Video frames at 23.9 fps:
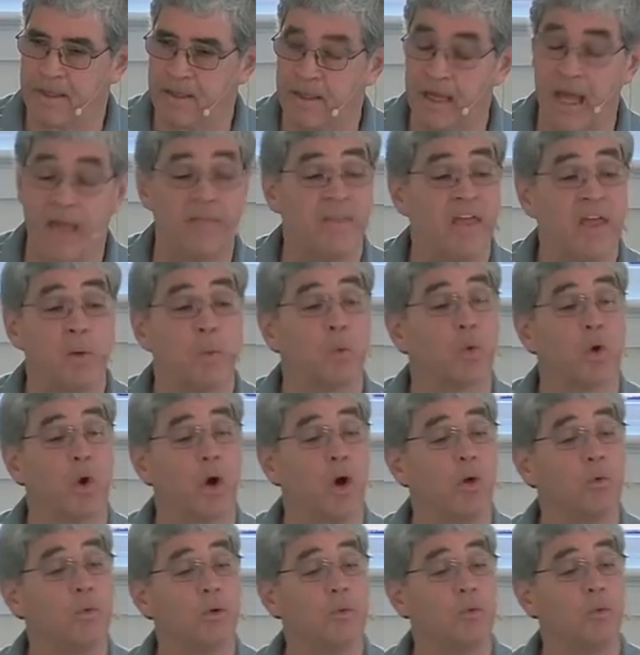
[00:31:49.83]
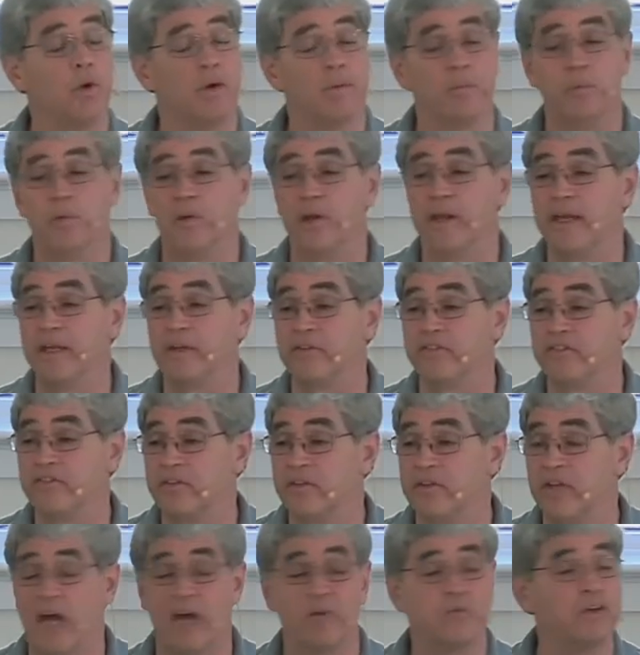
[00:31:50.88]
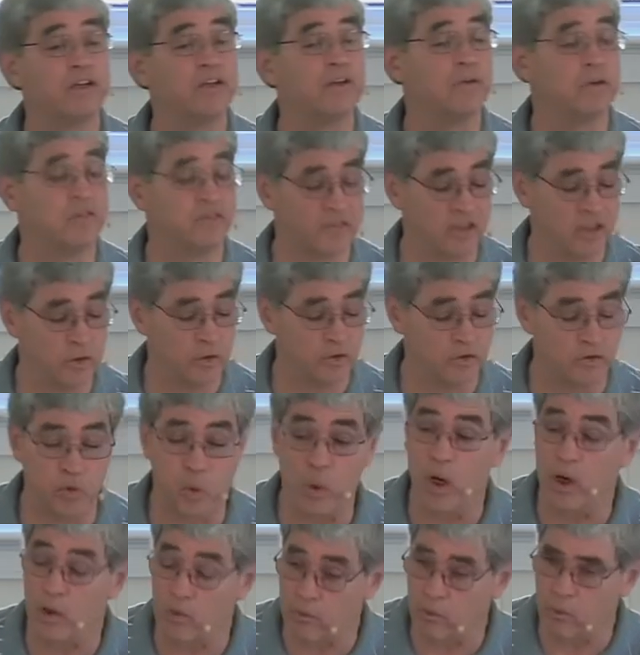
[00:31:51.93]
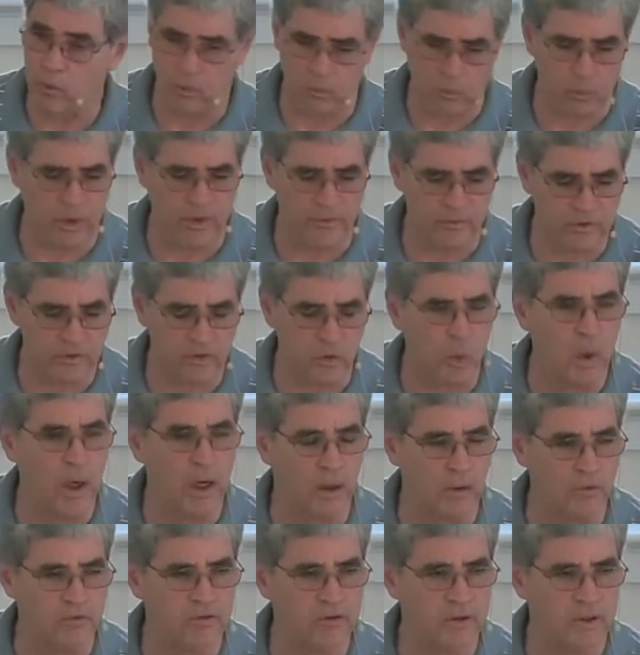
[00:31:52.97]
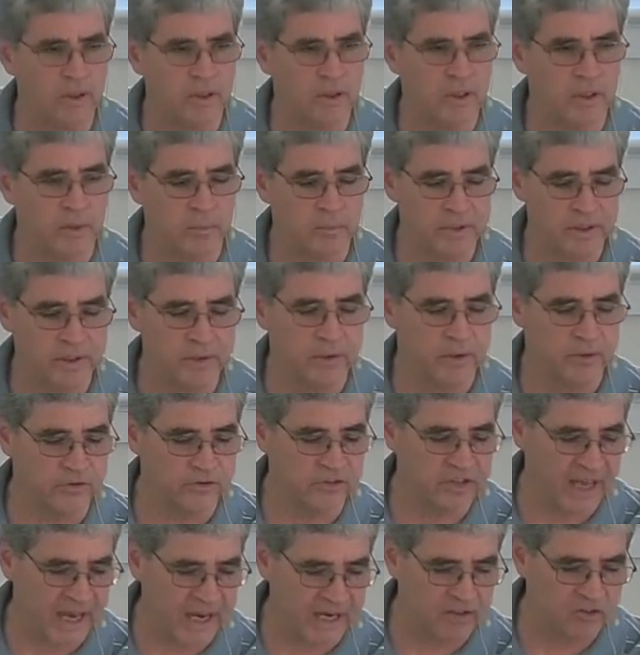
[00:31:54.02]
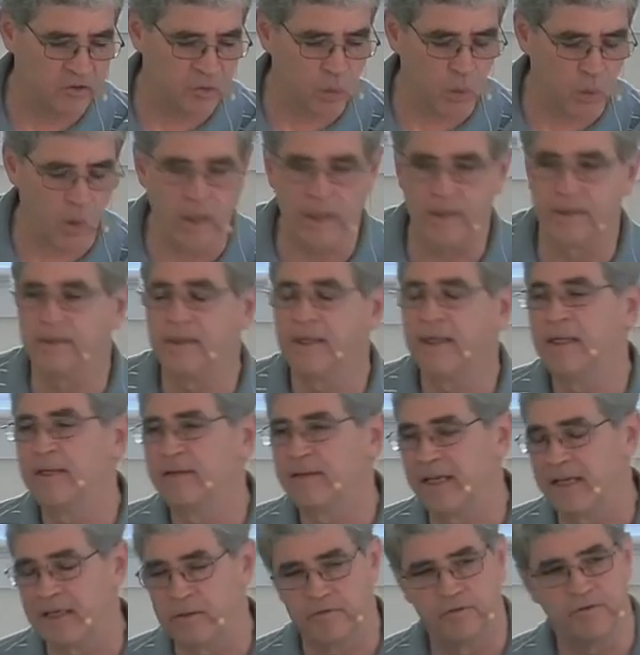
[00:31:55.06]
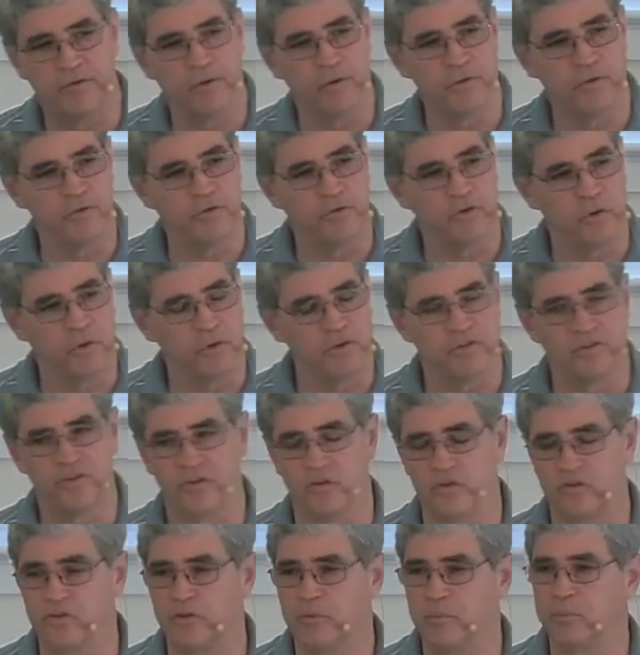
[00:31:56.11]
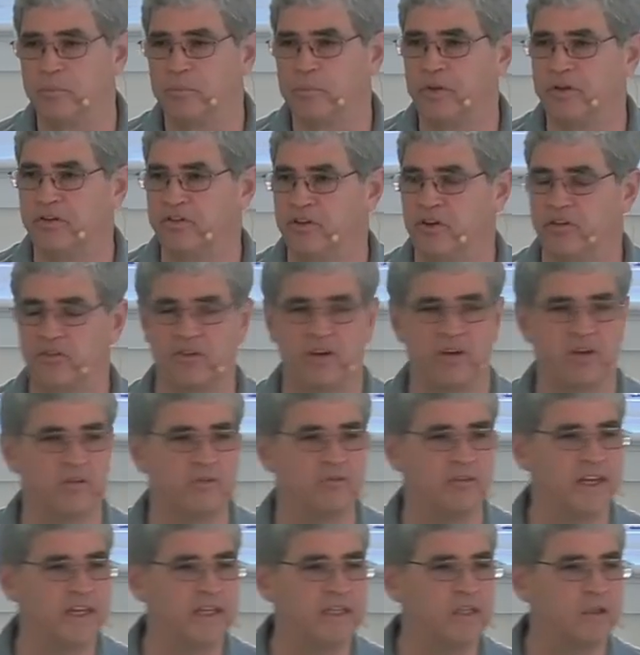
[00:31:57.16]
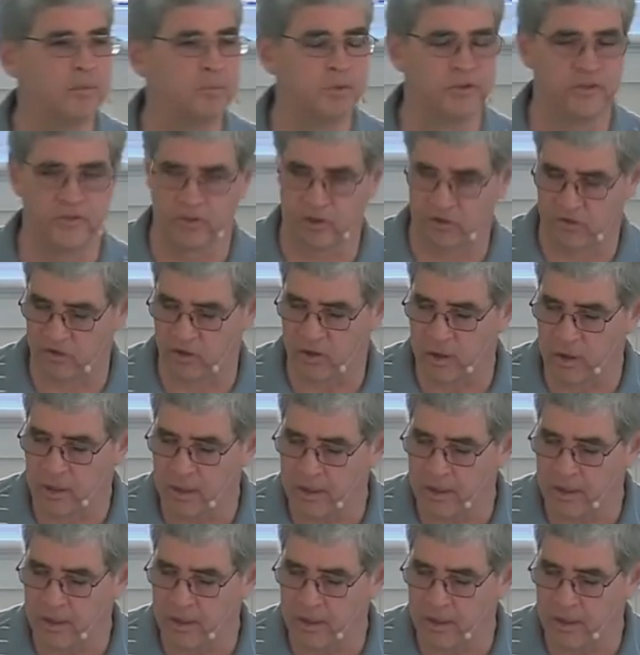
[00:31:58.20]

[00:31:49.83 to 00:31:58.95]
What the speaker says: And they were all in one place, every single 12, one of the 12, because Acts 1, they had filled Judas's position, vacant position.